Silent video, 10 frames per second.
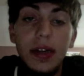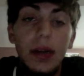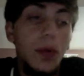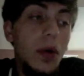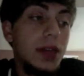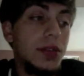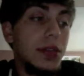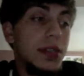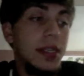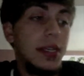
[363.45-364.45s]
Number one, as you
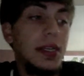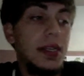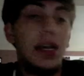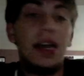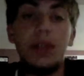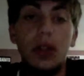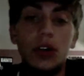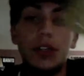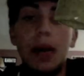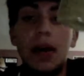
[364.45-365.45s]
can see, I have a
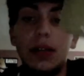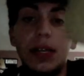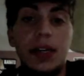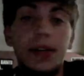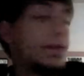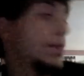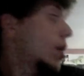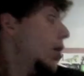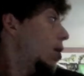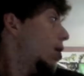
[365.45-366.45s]
large bottle here.
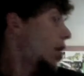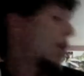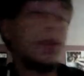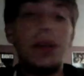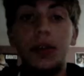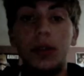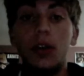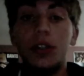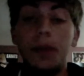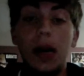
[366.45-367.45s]
I have another
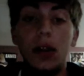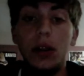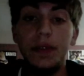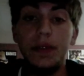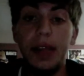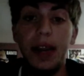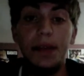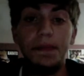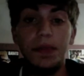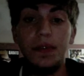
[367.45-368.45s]
large bottle over
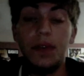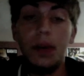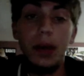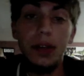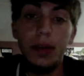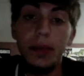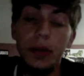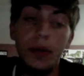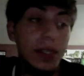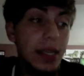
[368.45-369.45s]
there from Double
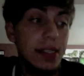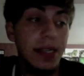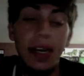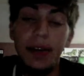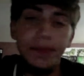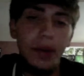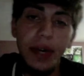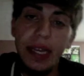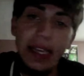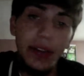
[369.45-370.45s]
Doga Days, and I already
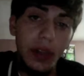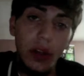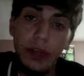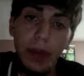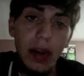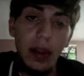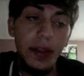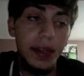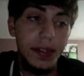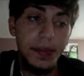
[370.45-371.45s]
killed a large bottle of
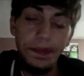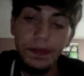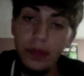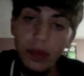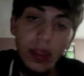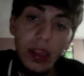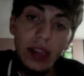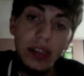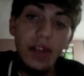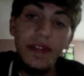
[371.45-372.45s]
this. This
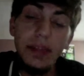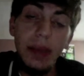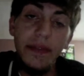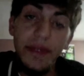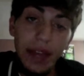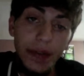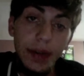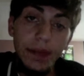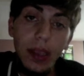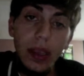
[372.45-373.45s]
stuff is my favorite.
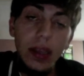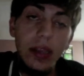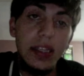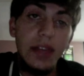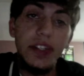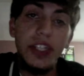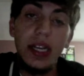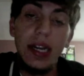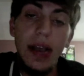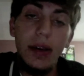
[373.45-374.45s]
Definitely check
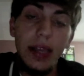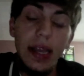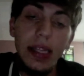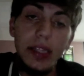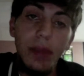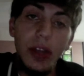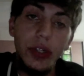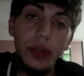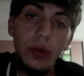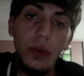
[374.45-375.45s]
it out. Again, it's
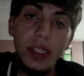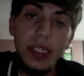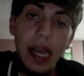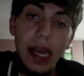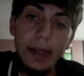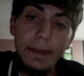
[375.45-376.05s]
Majnoon Wasat.